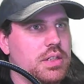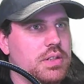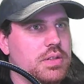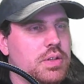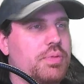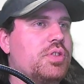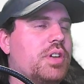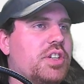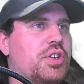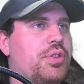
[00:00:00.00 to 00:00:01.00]
we'll do
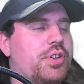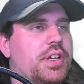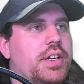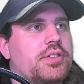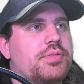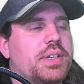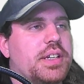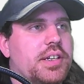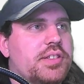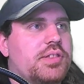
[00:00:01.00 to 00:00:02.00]
130 years
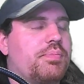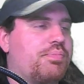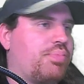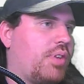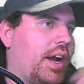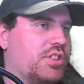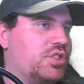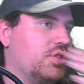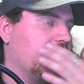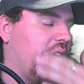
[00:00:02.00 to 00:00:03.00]
because prior
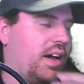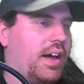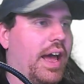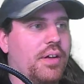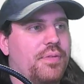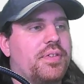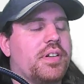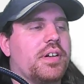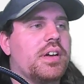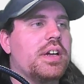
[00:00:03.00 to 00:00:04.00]
to Alpha,